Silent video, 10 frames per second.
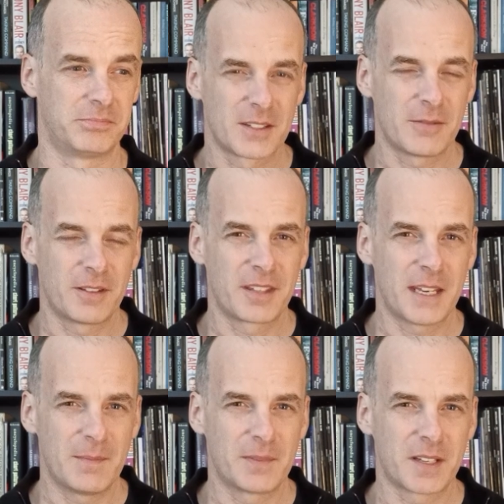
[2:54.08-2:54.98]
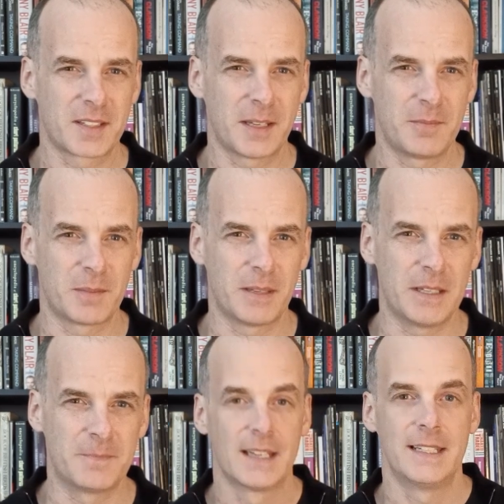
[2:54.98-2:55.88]
So the theme does seem to
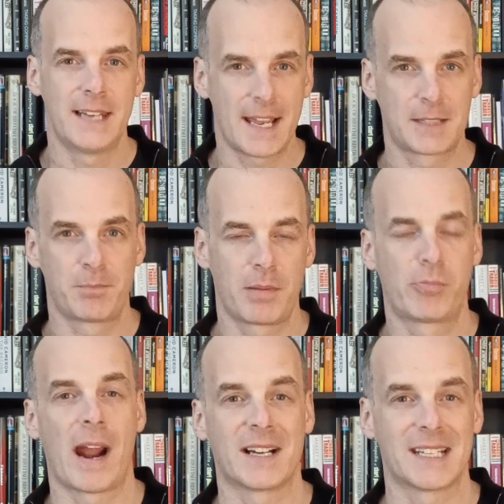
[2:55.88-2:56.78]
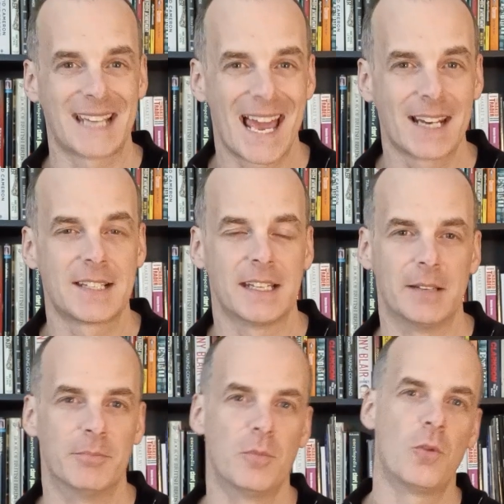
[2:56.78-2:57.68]
be less
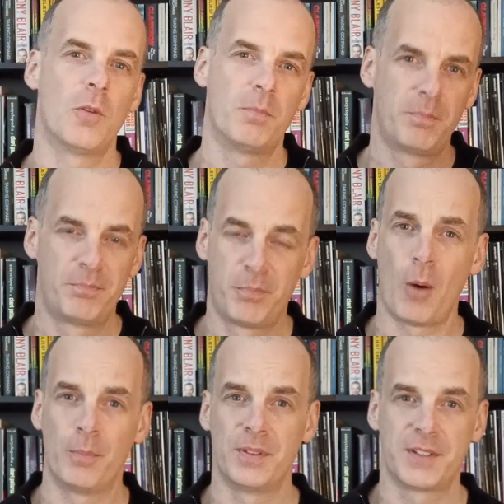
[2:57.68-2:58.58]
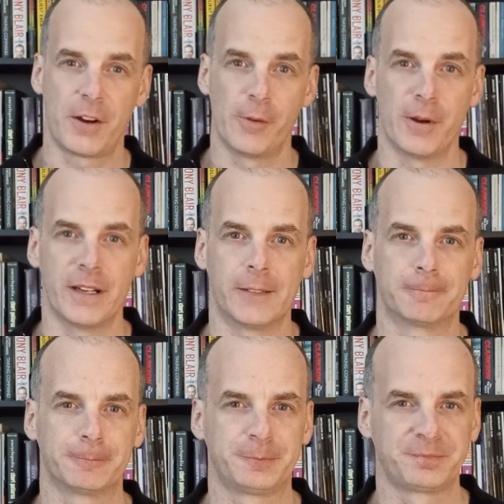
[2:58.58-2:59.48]
practicality, more pomp and ceremony.
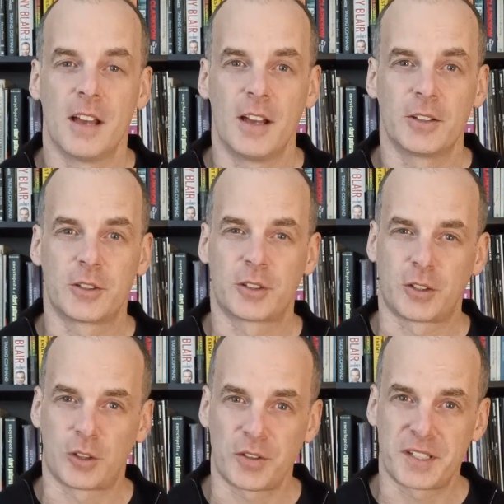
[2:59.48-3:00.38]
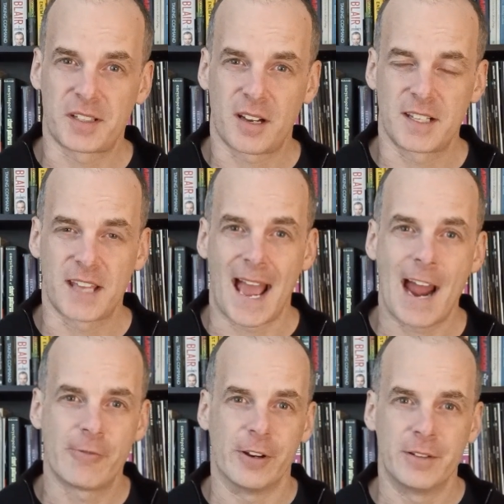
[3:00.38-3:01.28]
God decides that
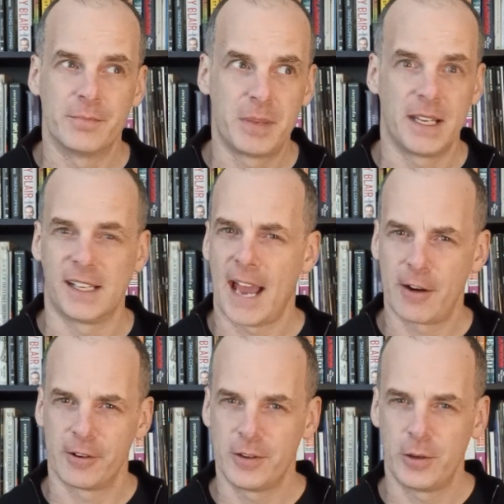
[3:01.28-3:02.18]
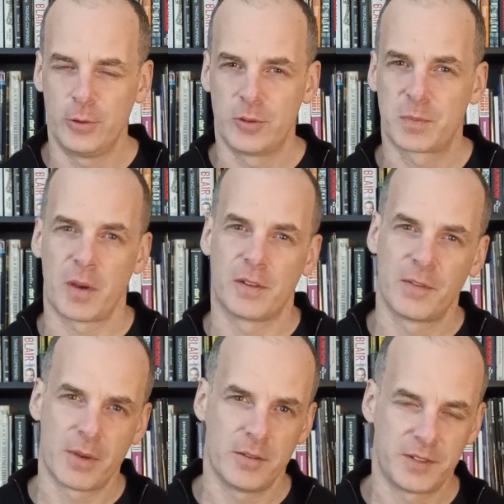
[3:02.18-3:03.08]
Aaron, being Aaron who spoke
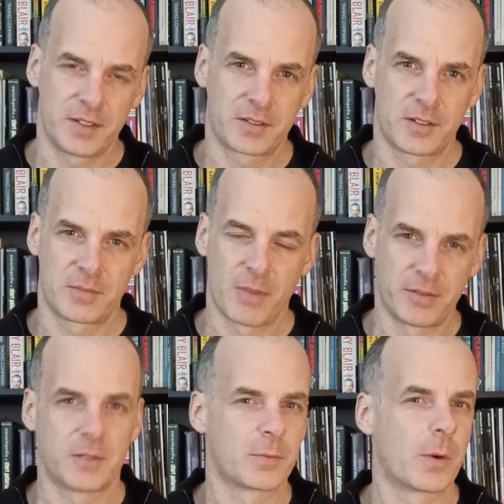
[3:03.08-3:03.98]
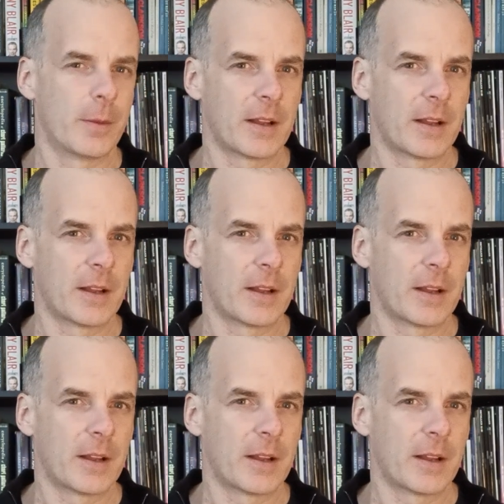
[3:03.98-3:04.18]
for Moses, because Moses was worried